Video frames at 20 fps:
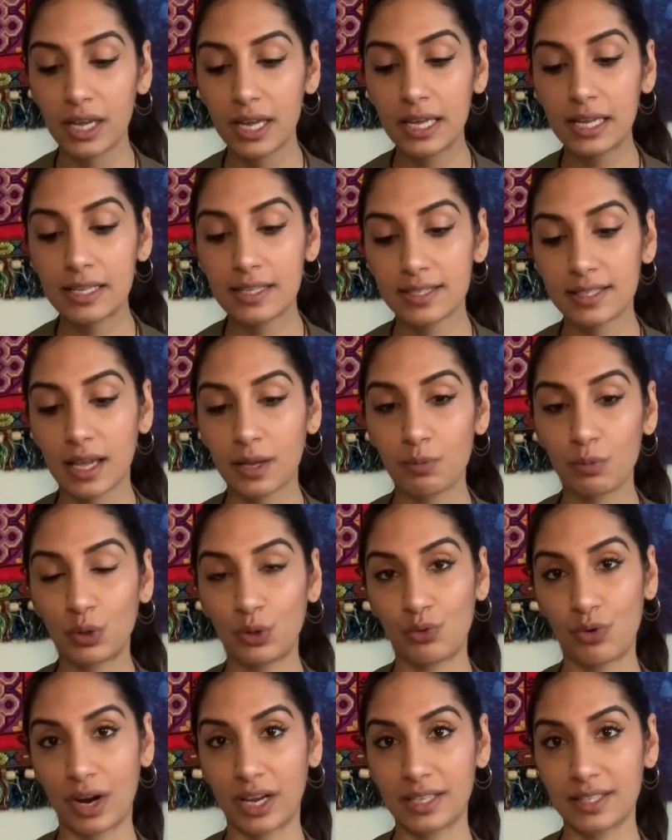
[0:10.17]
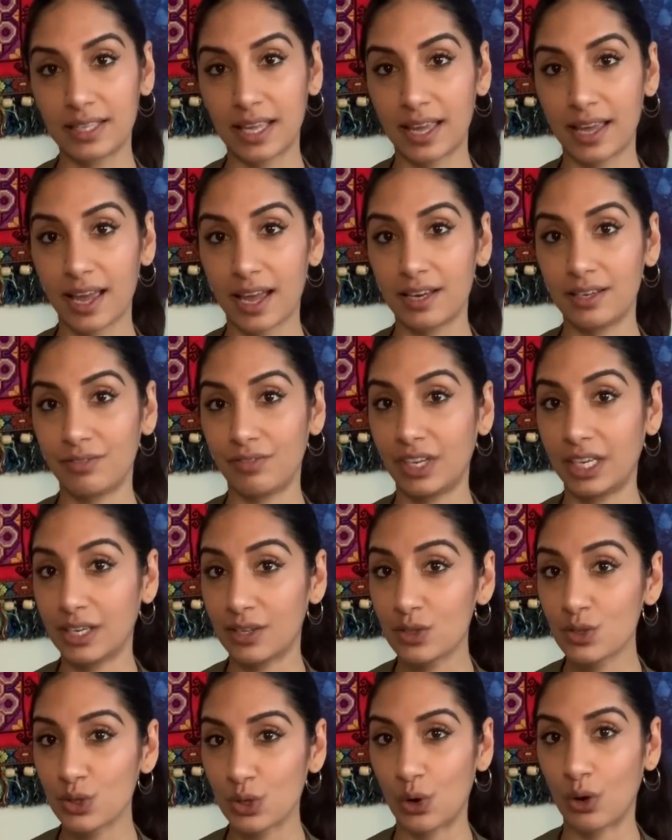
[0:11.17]
Sun, Moon, Rising, and Venus
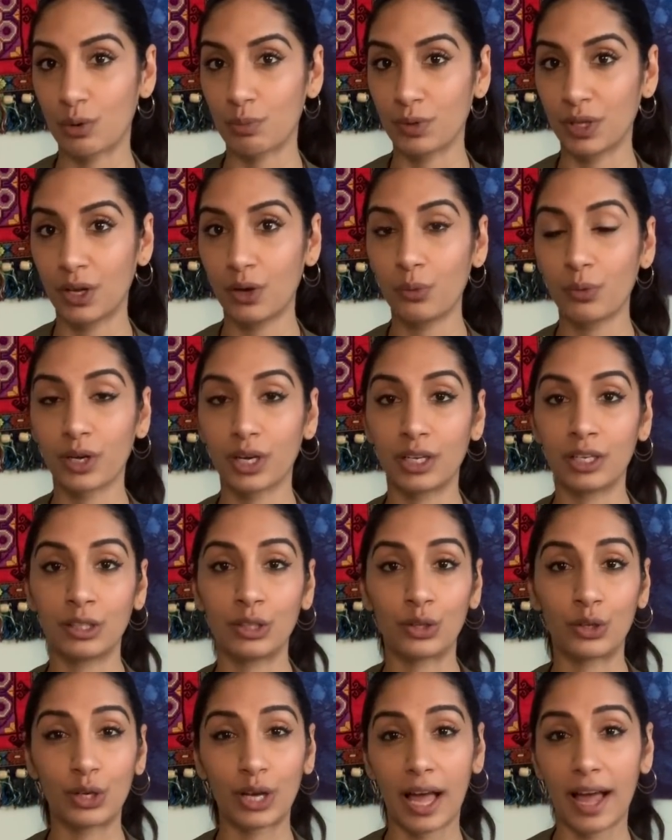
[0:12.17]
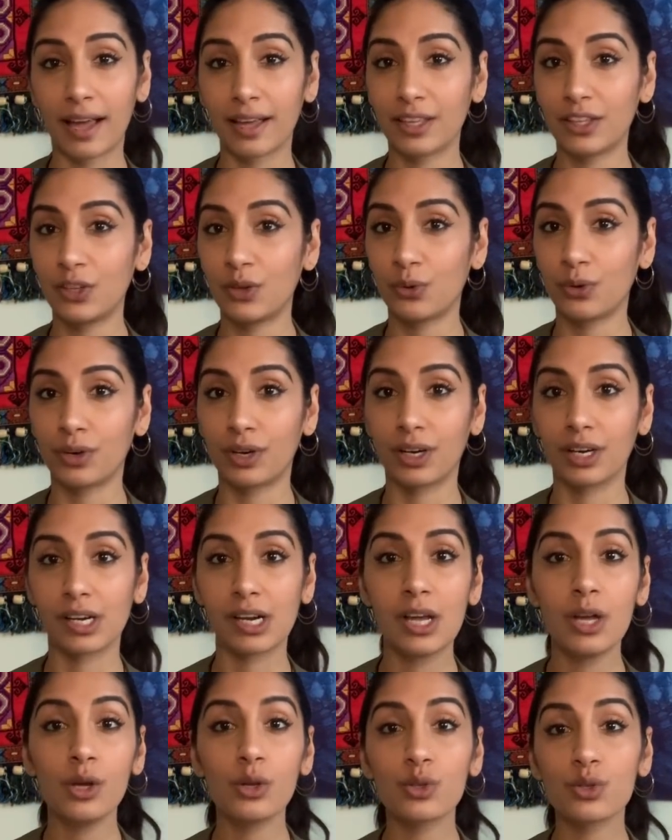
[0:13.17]
Scorpio. We're going to look at your
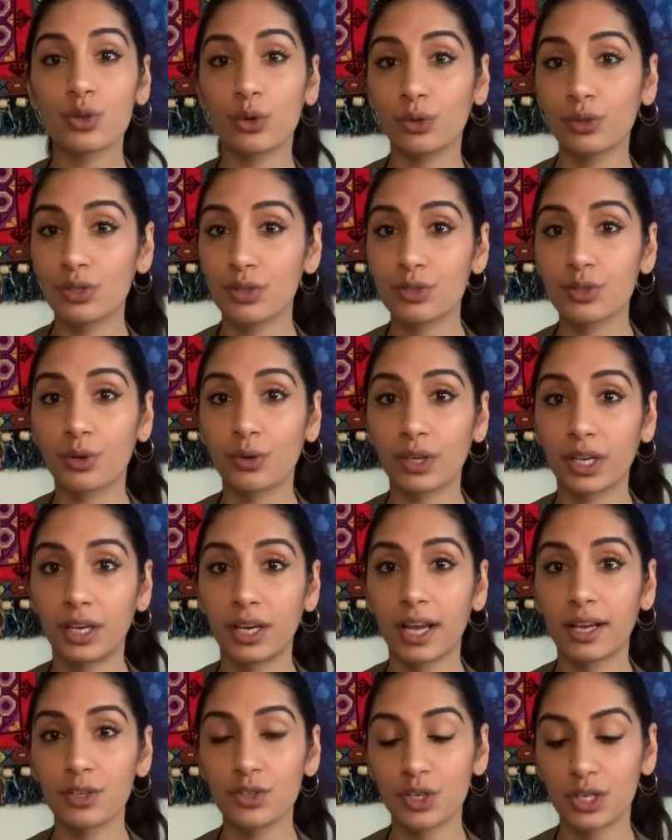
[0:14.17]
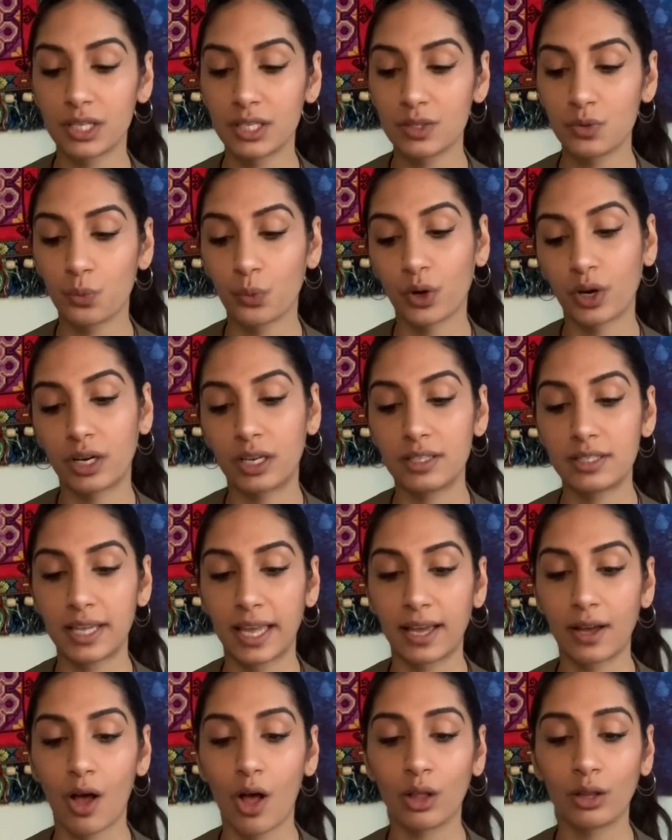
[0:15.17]
soul-to-soul connections. We're going to
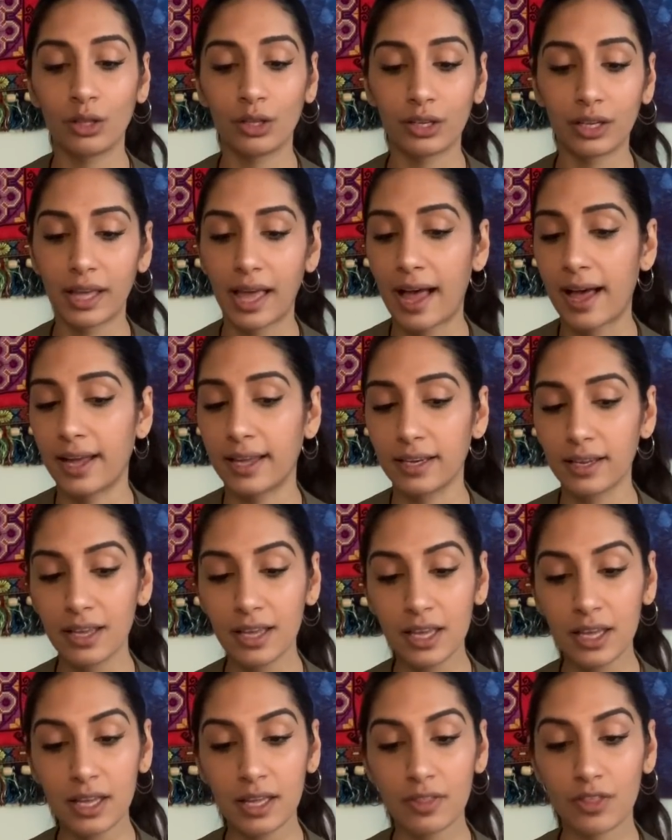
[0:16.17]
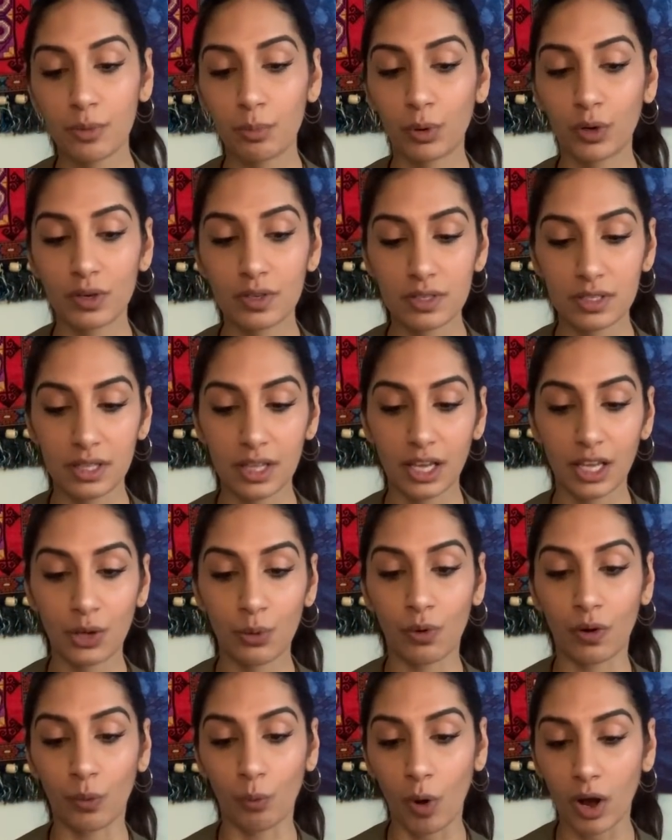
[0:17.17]
take a look at the person that you
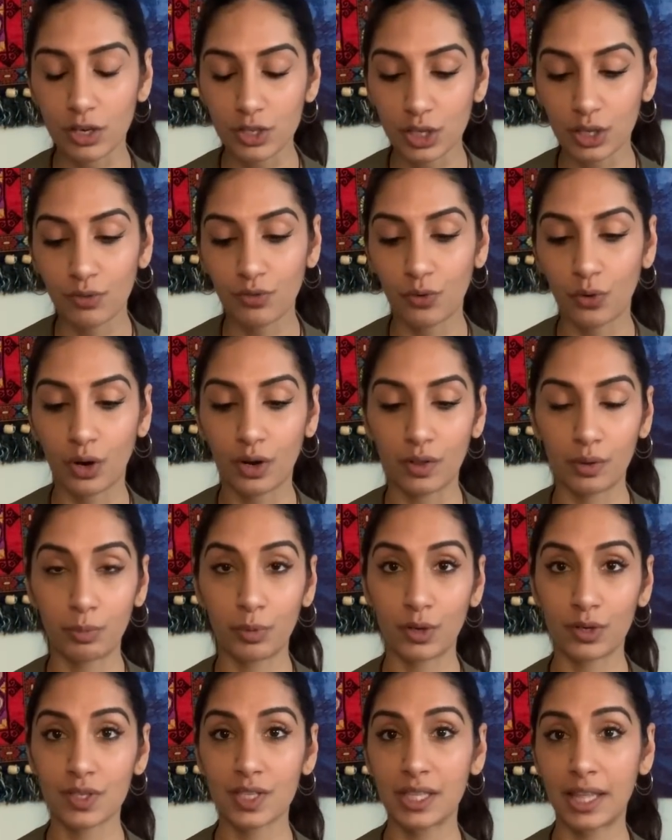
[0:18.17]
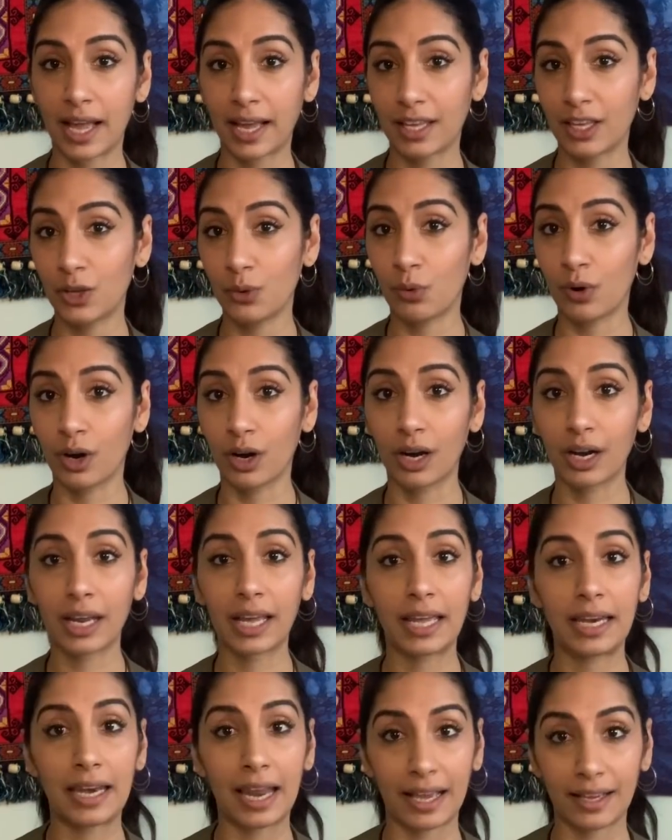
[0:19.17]
are watching for, the person that you are
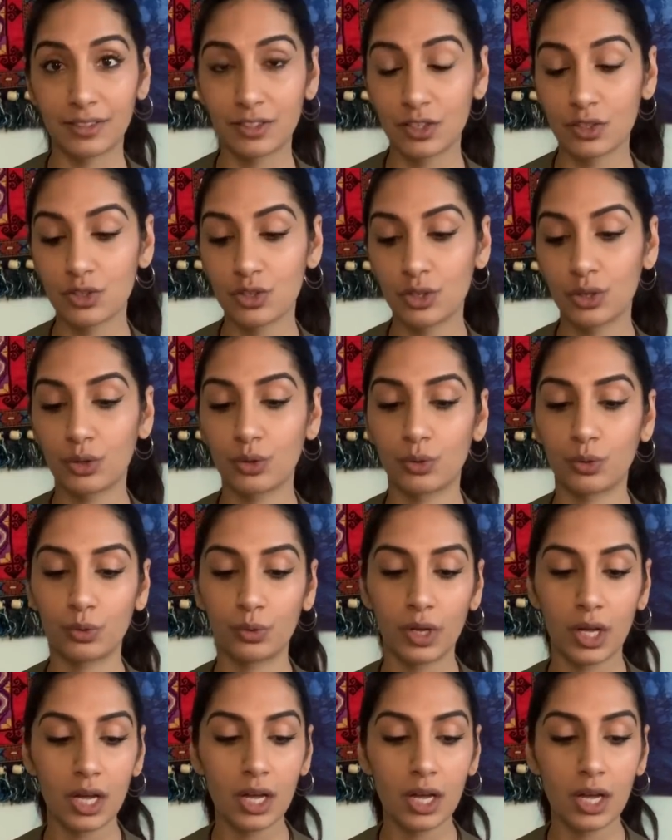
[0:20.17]
connected to.